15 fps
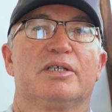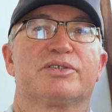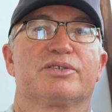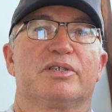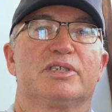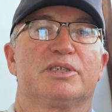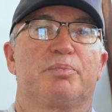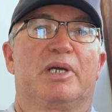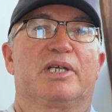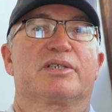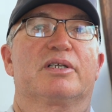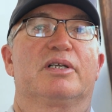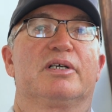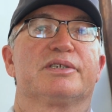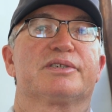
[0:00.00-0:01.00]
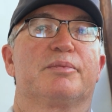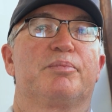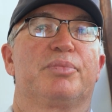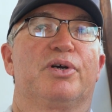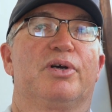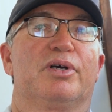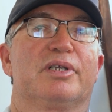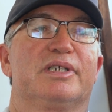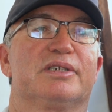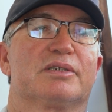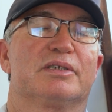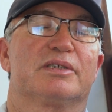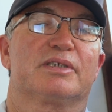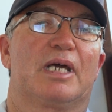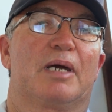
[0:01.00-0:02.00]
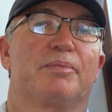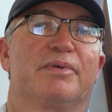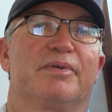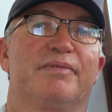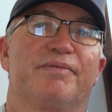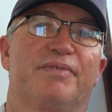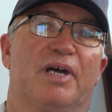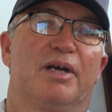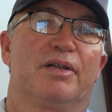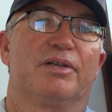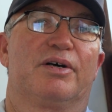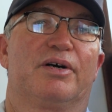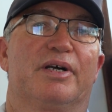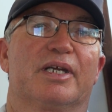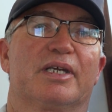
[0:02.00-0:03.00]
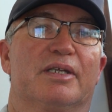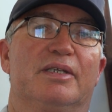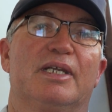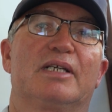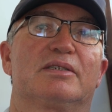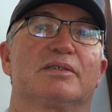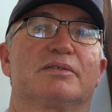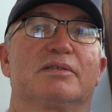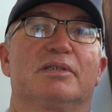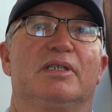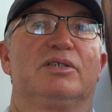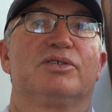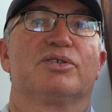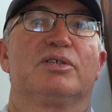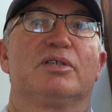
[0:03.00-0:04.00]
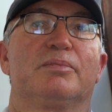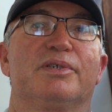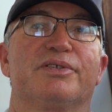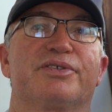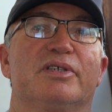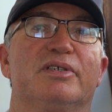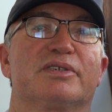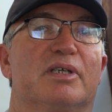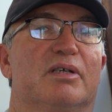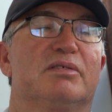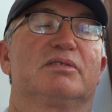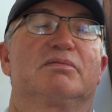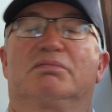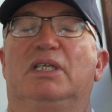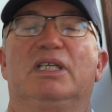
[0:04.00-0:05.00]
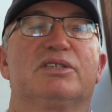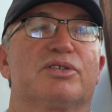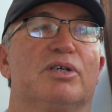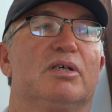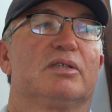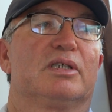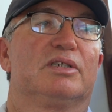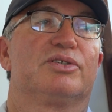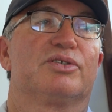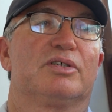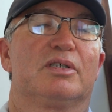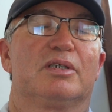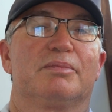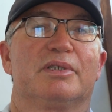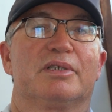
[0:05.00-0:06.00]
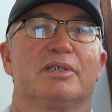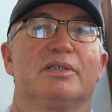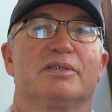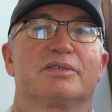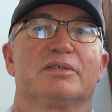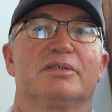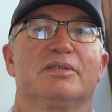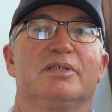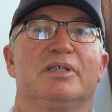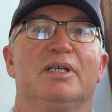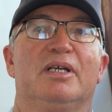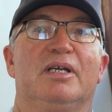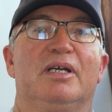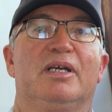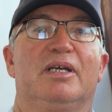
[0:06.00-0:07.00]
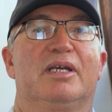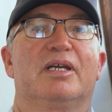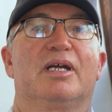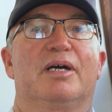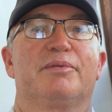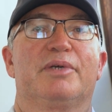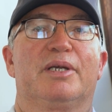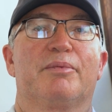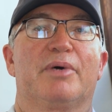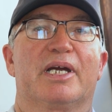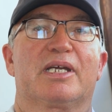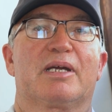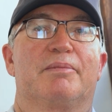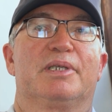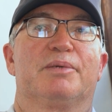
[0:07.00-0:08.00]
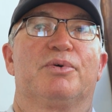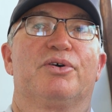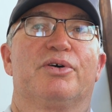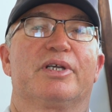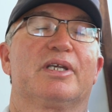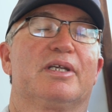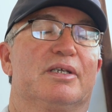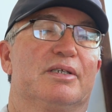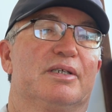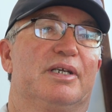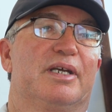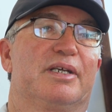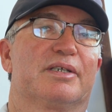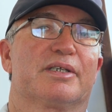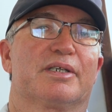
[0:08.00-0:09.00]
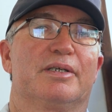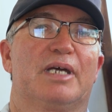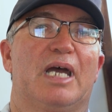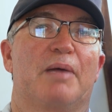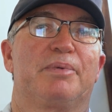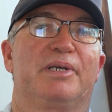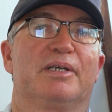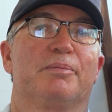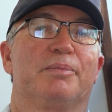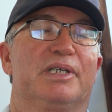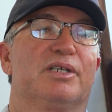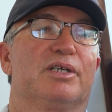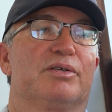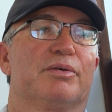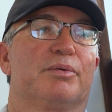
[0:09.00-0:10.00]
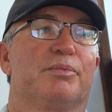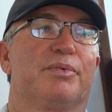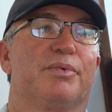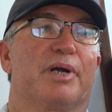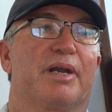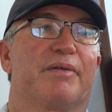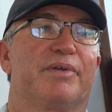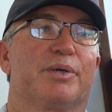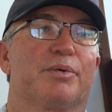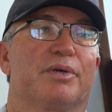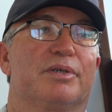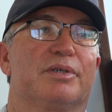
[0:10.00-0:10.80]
I sort of specialise in pearlies and snapper and float lining, and that's enjoyable too. So it's all enjoyable, and it's all, when you wake up in the morning, you're happy to be doing whatever you